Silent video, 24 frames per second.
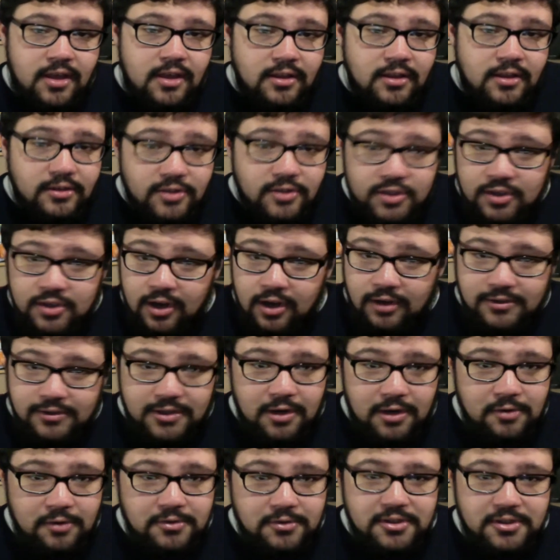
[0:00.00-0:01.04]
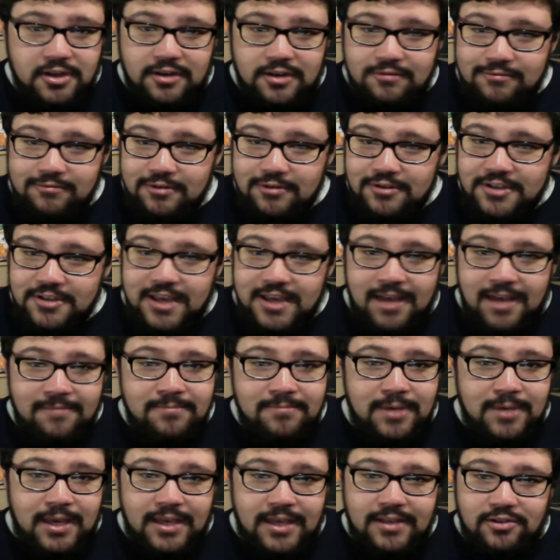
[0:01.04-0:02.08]
Scott Tolleson, Run
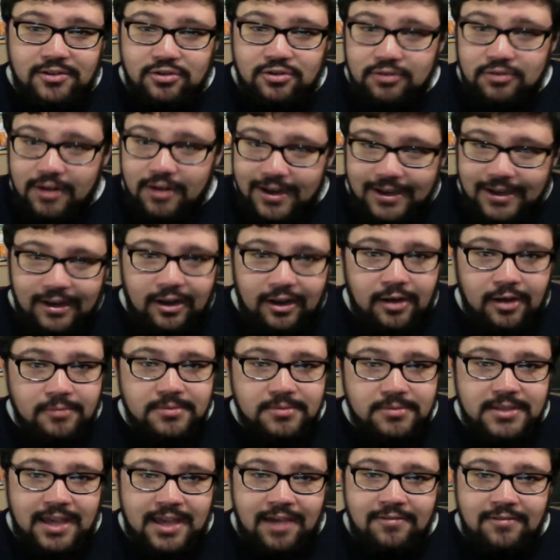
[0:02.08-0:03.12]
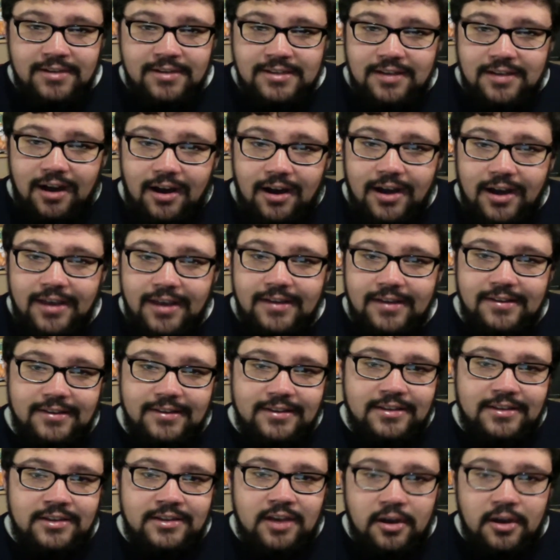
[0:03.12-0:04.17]
DMB, Triclops, Kerry Dyer,
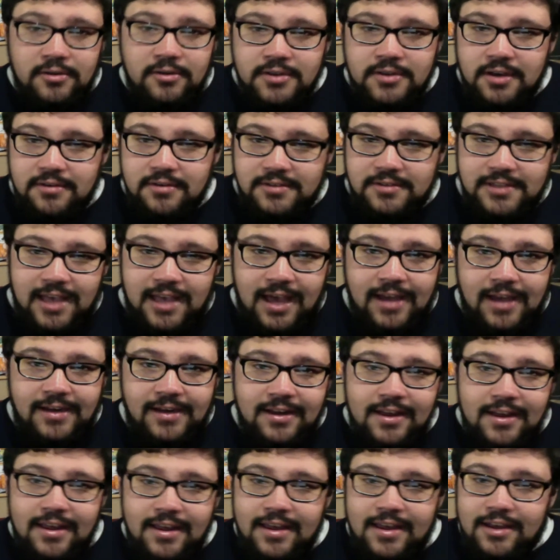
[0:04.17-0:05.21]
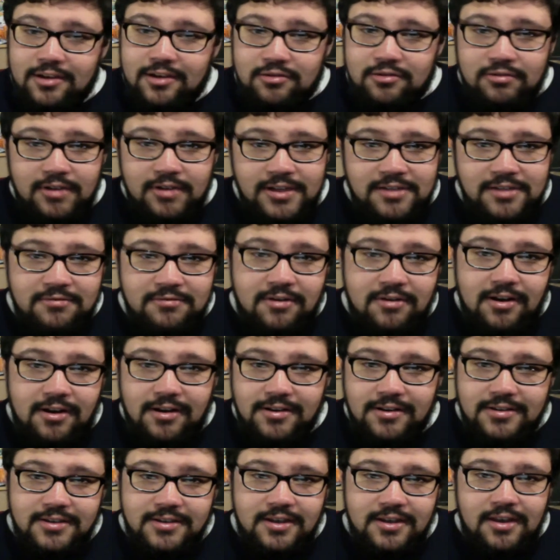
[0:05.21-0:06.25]
Goto San, Cris
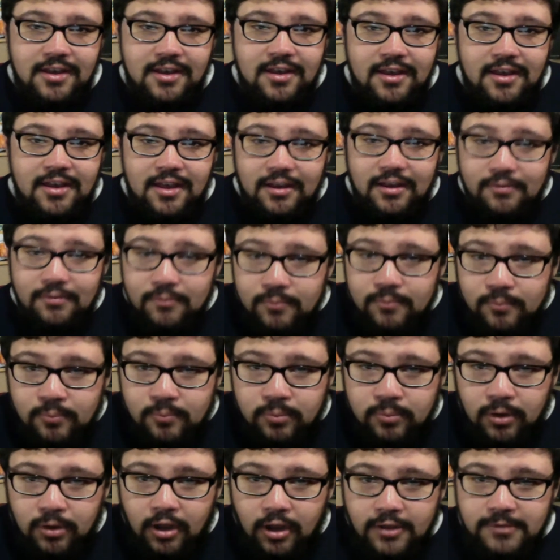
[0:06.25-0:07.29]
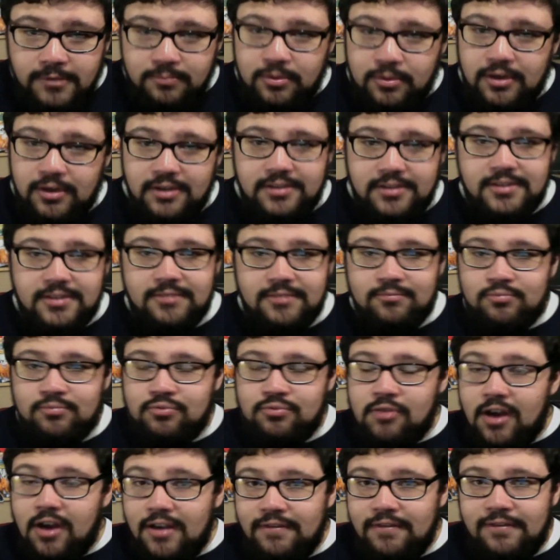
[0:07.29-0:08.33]
Rose, Bloodpuss,
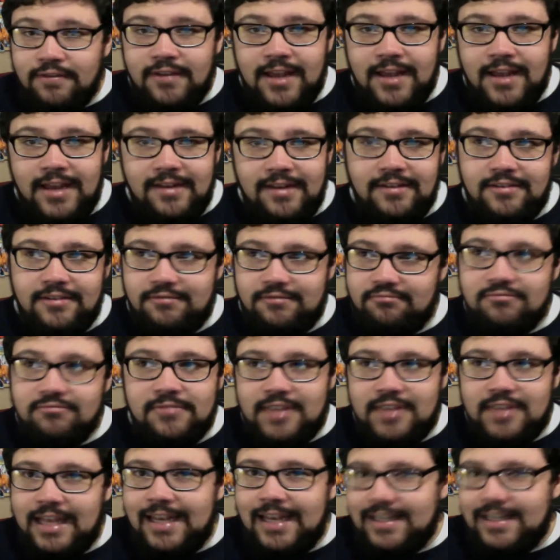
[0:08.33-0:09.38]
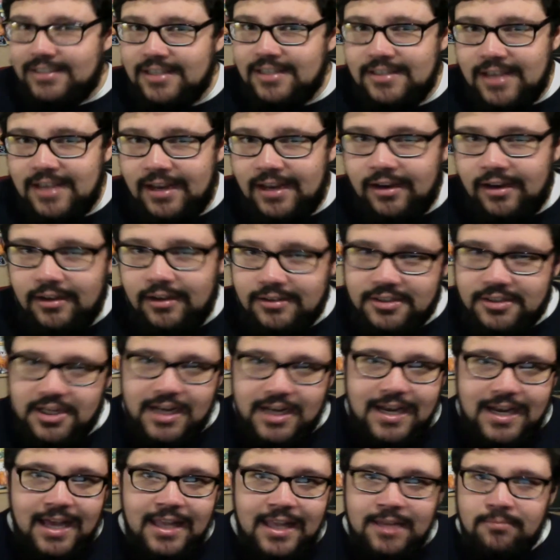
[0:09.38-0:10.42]
Brian Flynn. The list is endless.
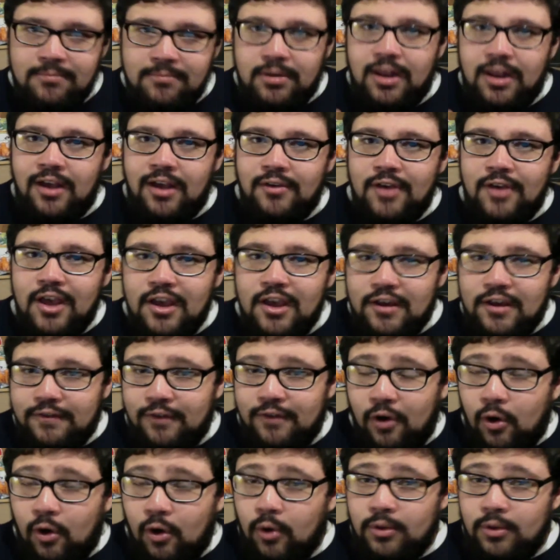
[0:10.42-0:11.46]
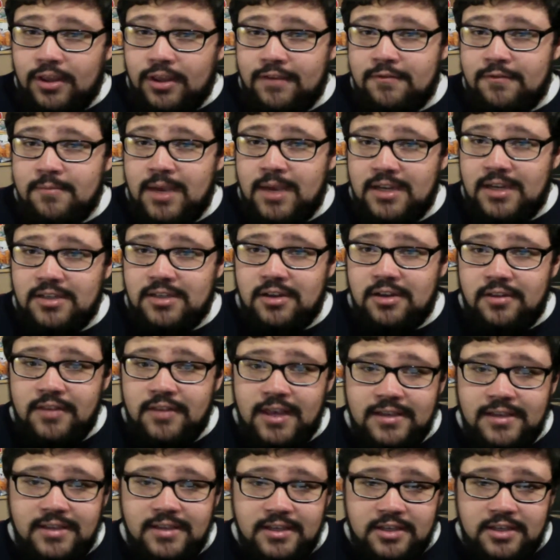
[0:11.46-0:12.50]
Check out the link below for all the information on
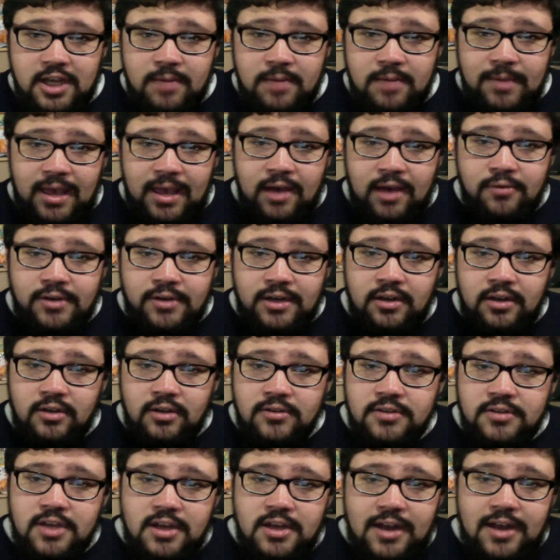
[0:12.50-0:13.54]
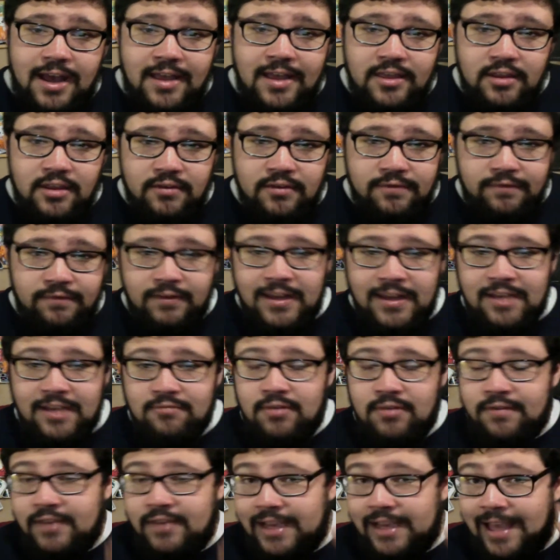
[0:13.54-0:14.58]
this. It's going to be held in London at the Fleet
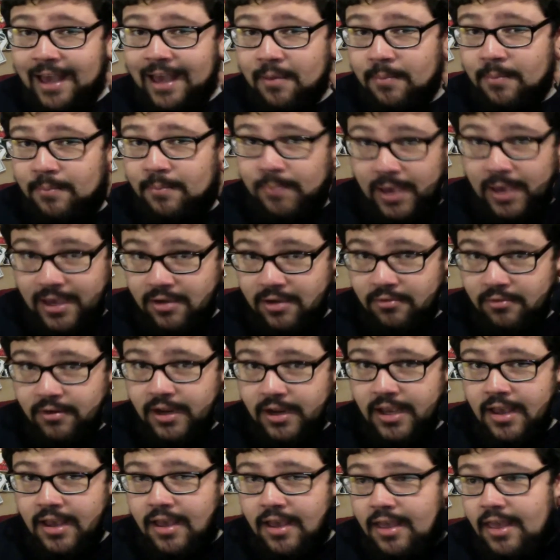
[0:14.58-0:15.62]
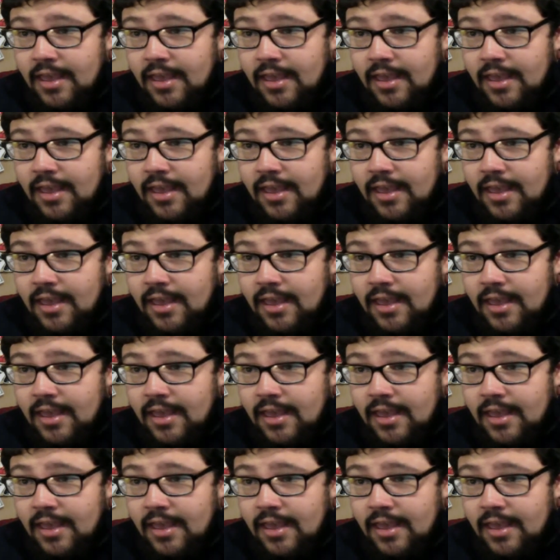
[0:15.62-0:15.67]
River Gap Bakery.